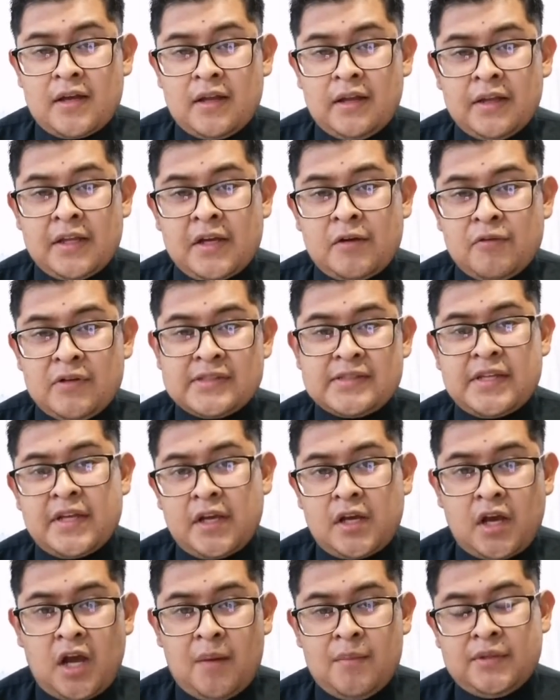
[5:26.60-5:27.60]
linguistic
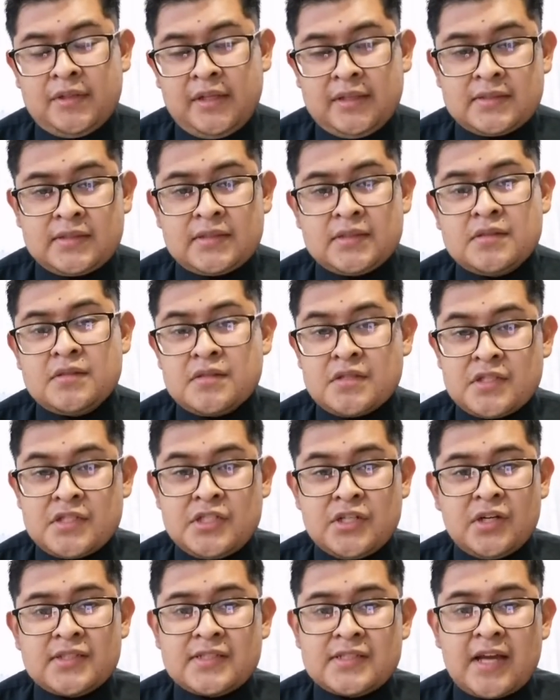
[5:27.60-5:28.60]
competence,
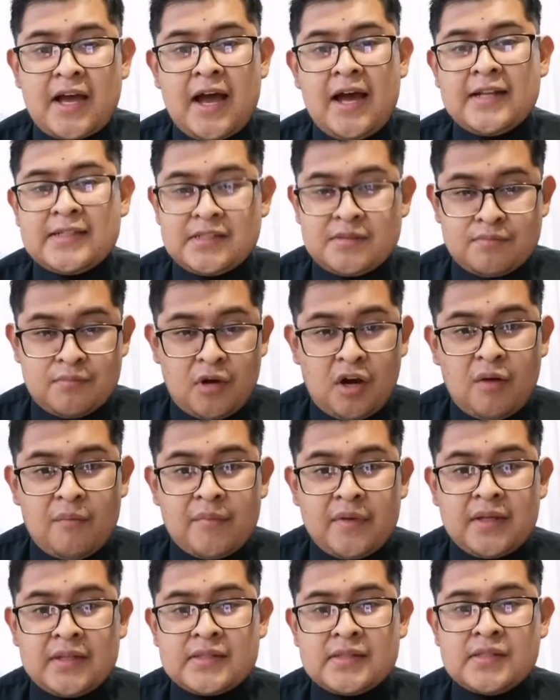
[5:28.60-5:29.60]
just at the
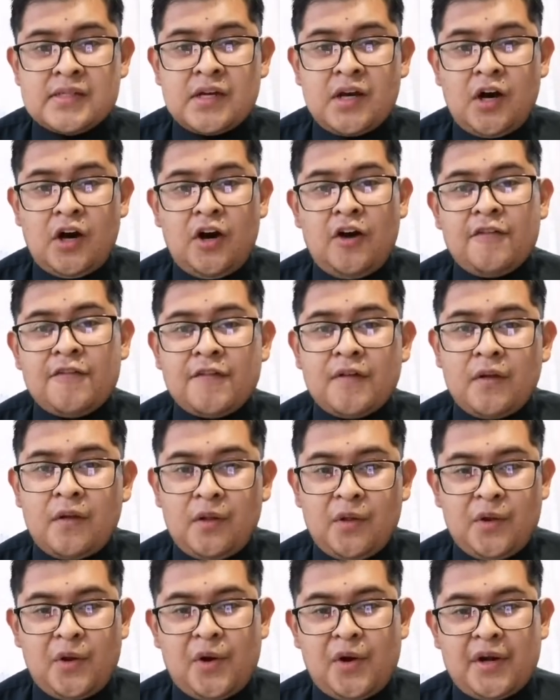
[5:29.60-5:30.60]
moment of
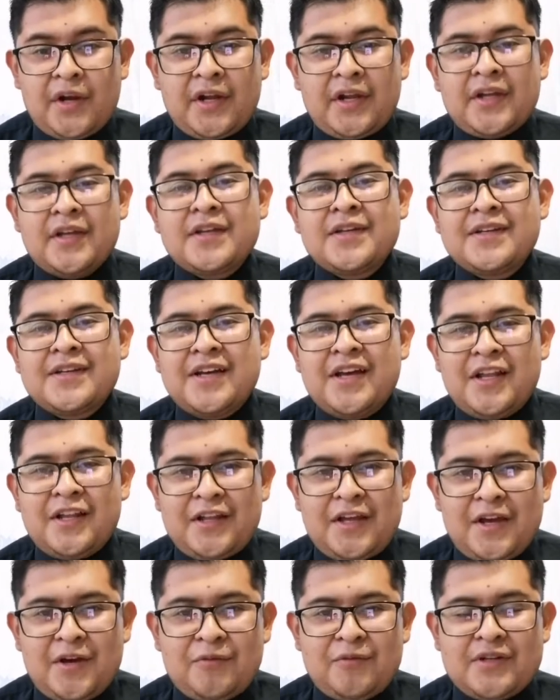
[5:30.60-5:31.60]
learning a
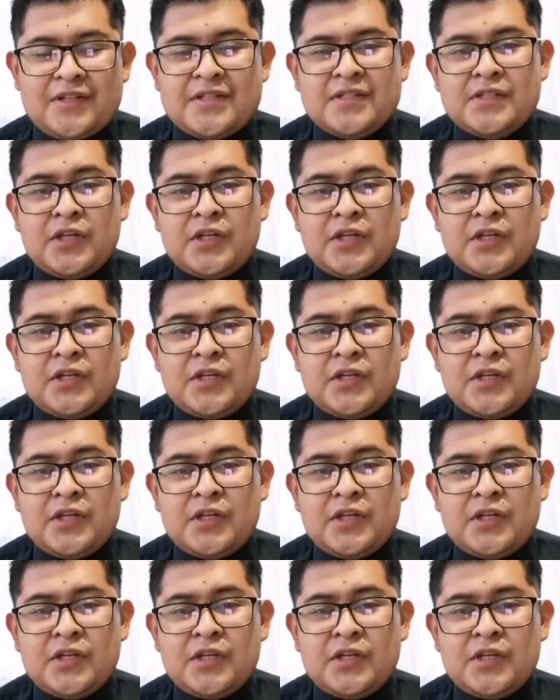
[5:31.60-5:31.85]
language.